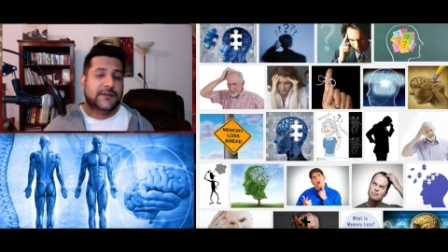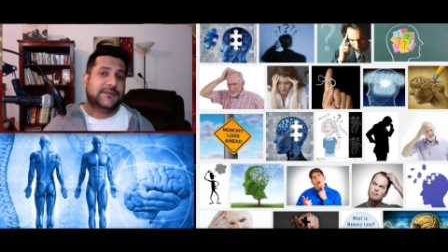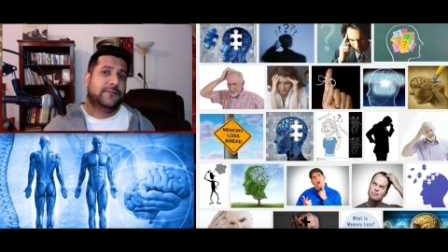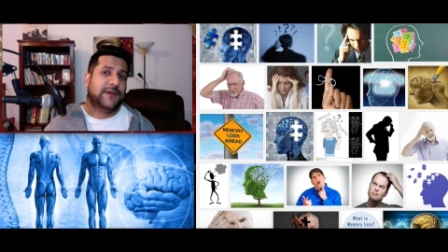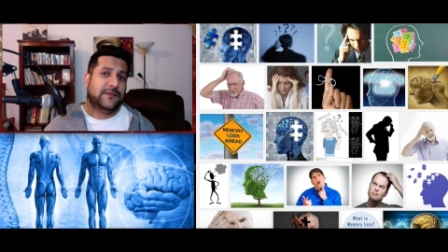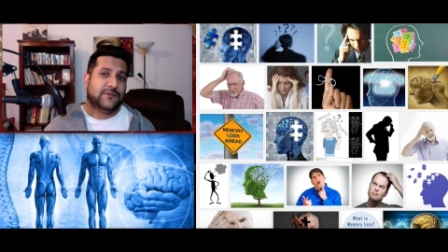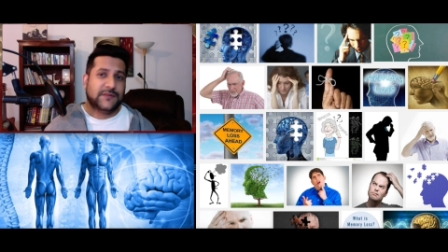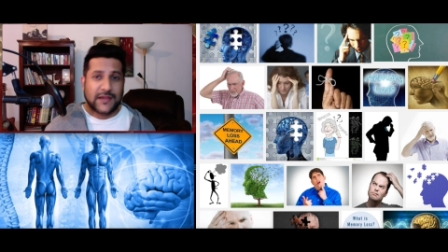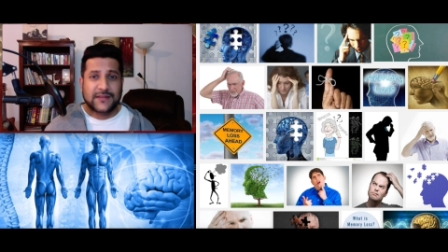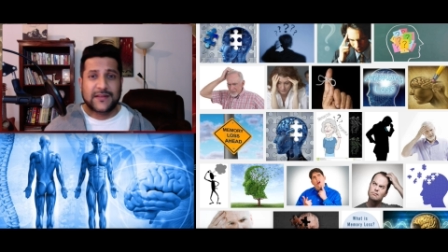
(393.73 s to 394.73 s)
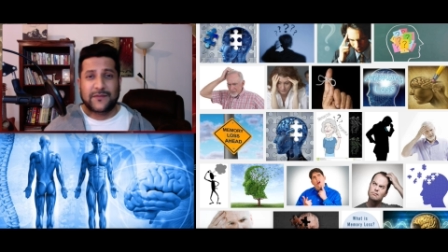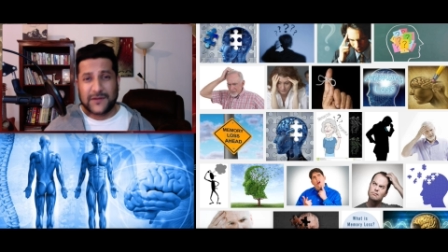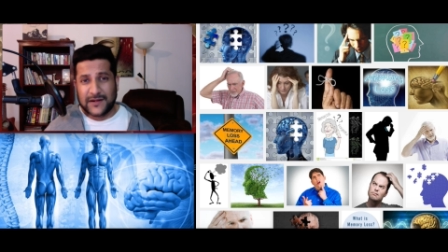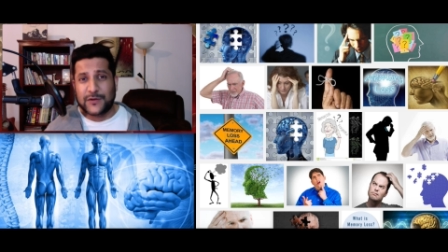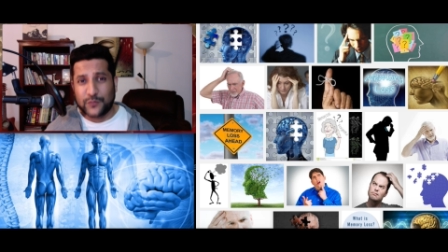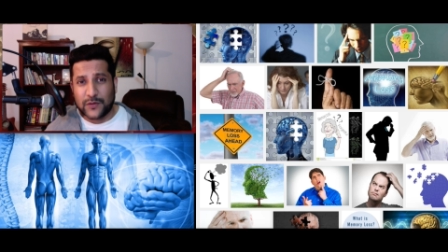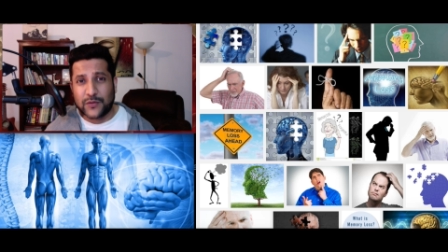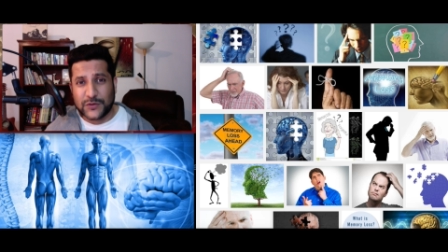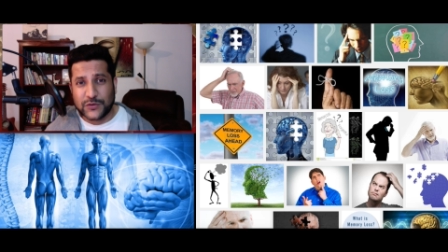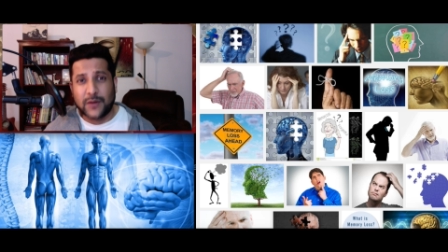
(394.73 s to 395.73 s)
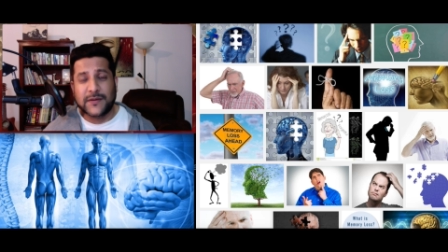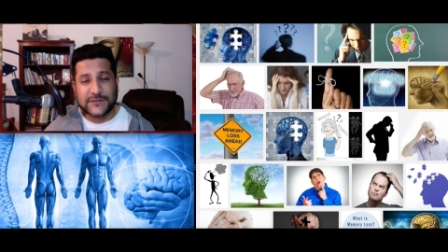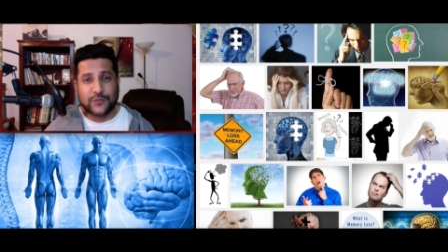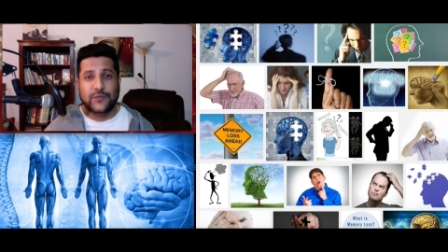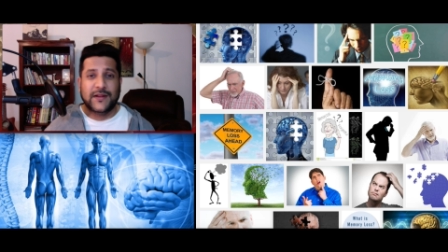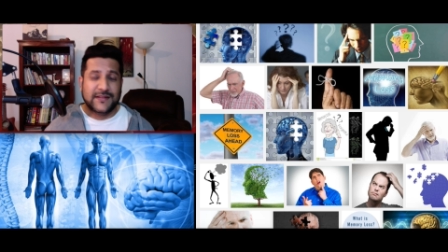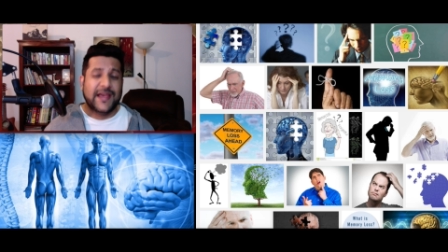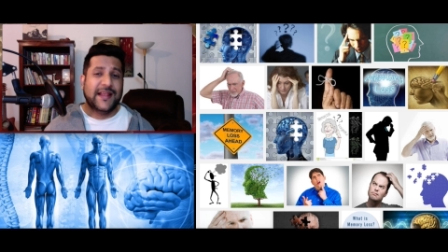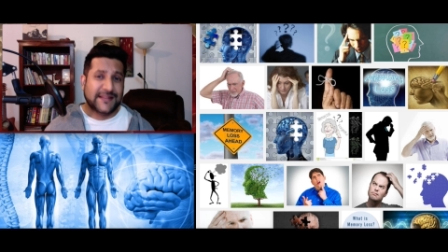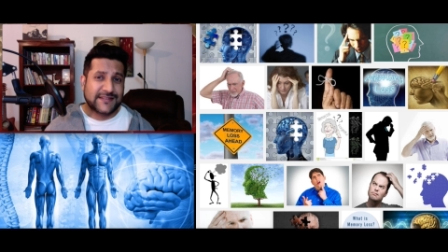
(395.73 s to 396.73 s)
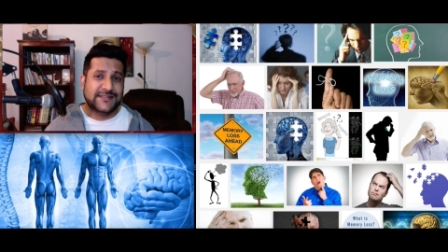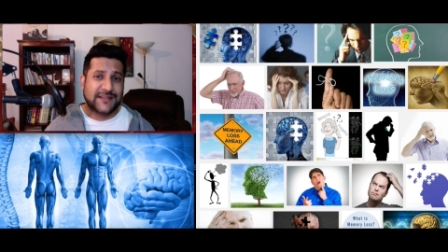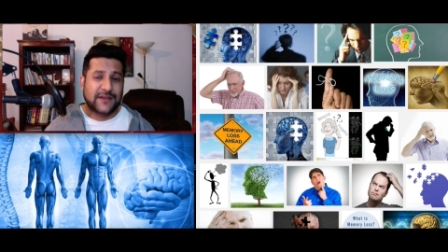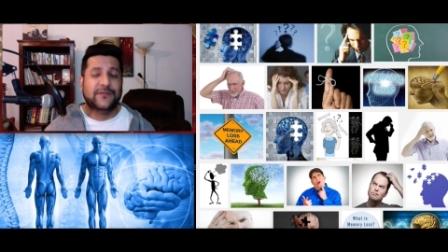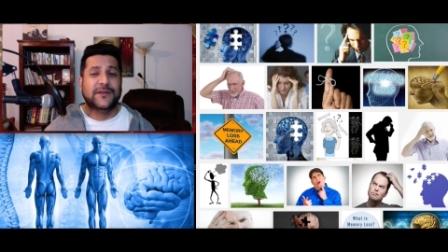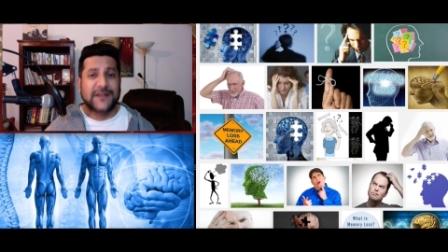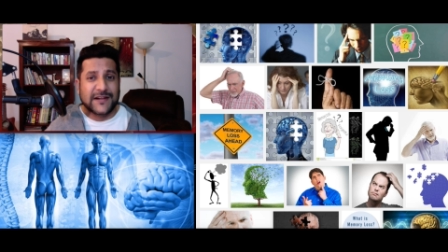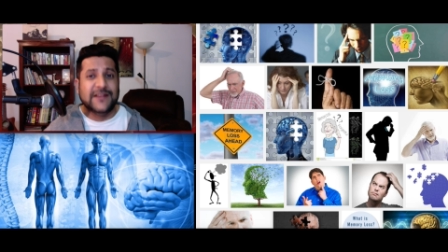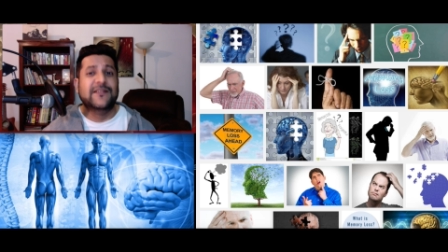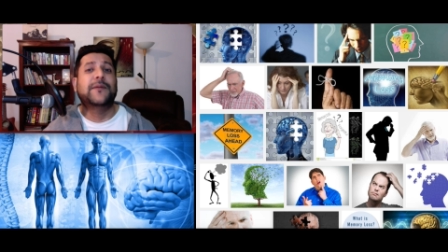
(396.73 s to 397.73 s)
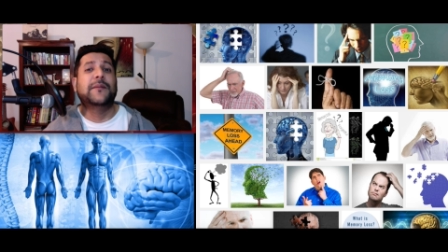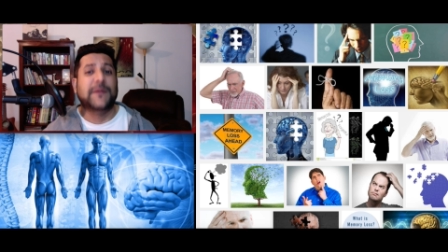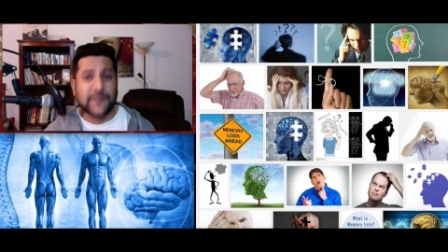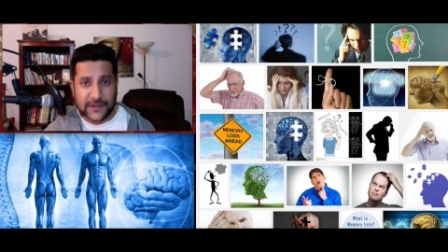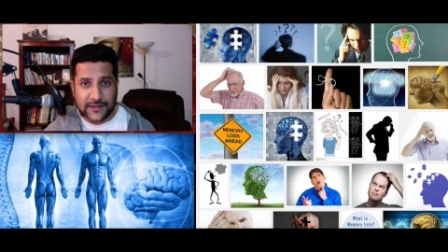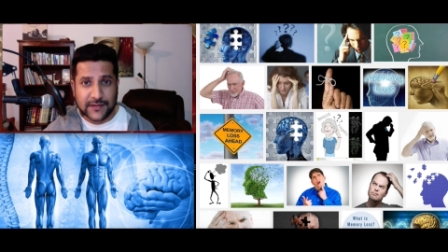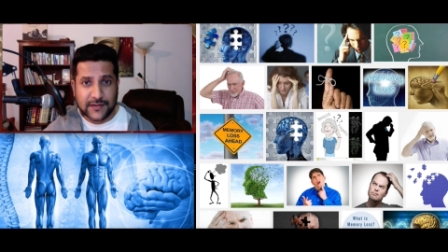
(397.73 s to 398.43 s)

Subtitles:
Sometimes we think that we didn't do a good job at school and hence we didn't develop our memory.